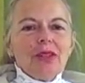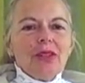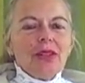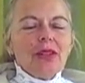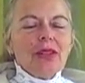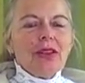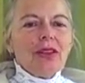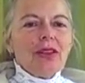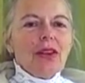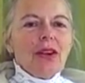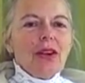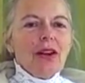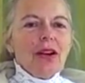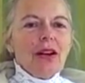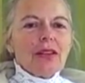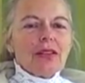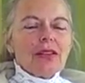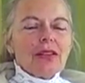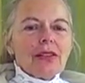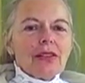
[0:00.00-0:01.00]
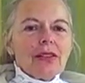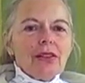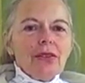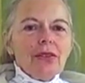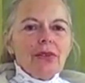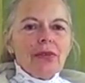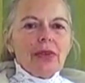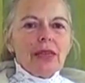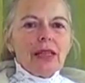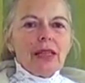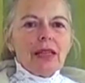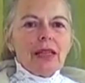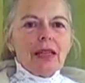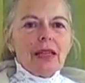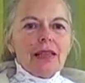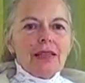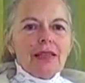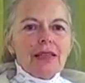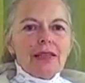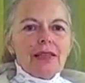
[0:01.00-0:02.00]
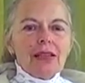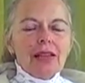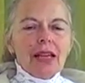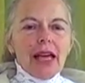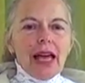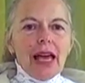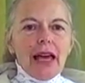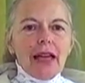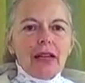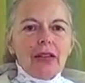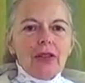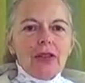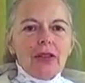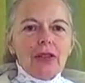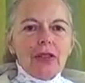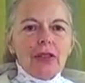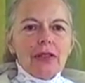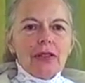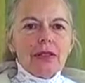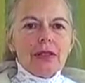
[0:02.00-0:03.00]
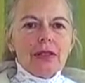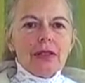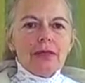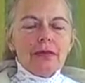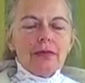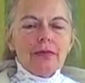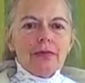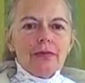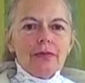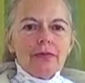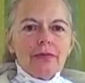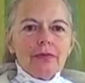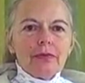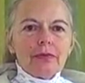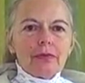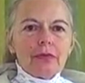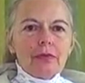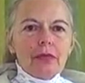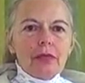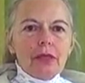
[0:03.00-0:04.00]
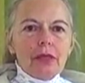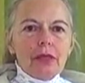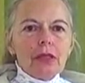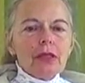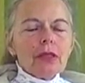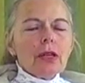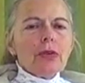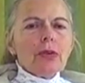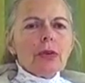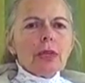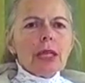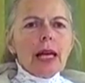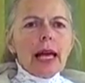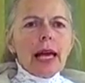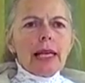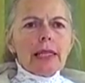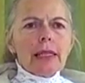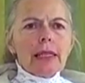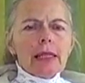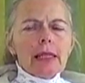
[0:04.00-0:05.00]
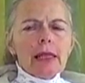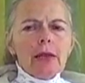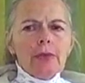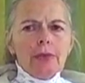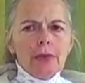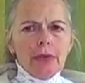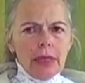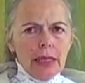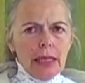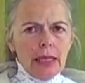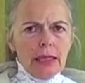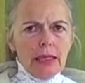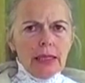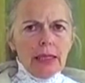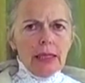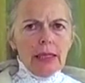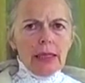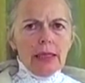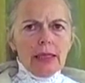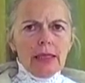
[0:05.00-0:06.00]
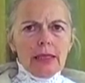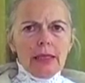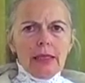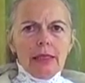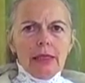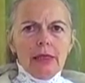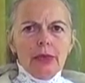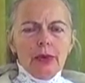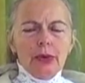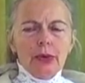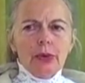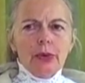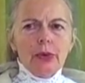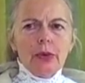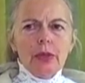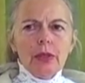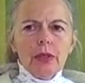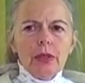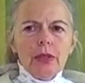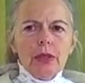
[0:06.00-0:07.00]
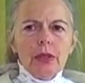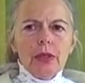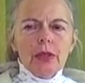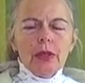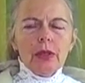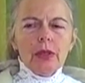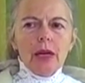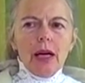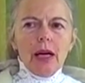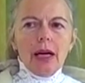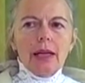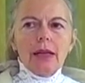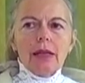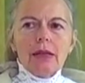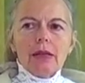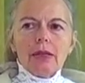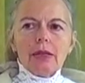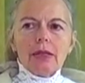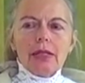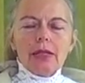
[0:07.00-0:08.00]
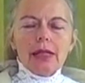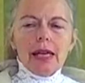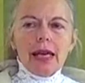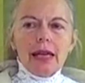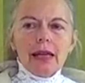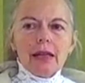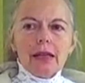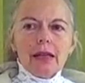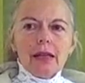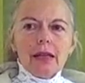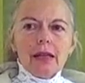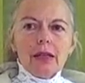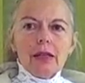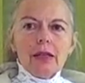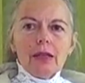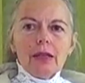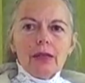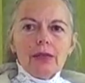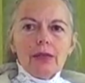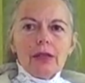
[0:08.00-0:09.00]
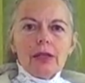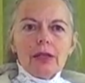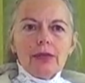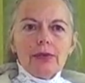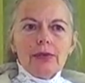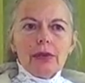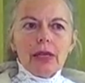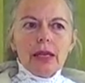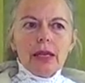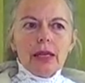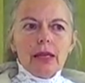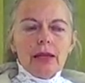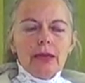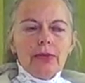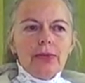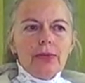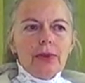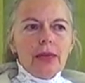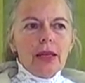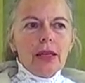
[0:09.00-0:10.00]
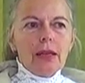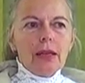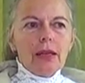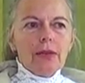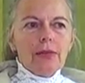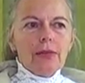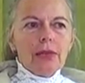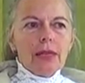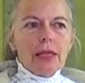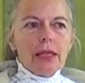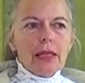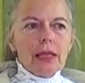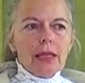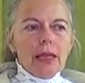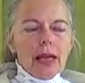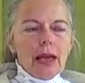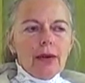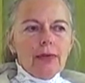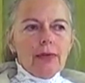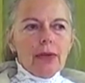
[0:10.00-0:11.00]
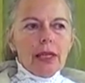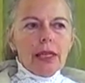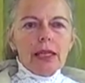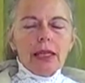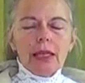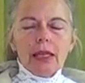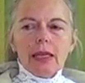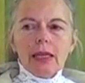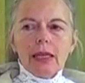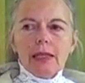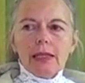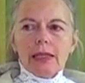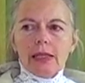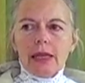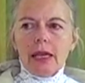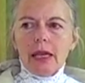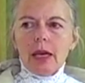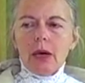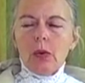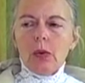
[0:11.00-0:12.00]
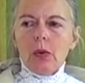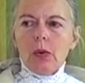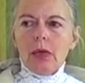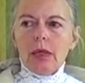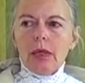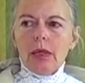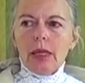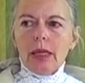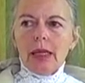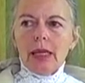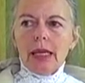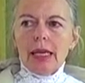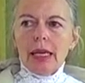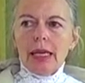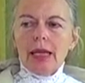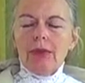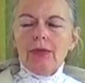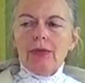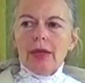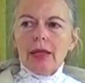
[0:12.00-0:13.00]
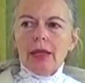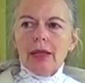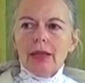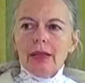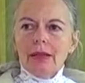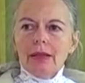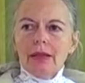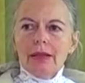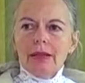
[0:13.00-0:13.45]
Good thoughts, good feelings, good actions. To relax completely is to understand conclusively and definitively that everything is equal and even,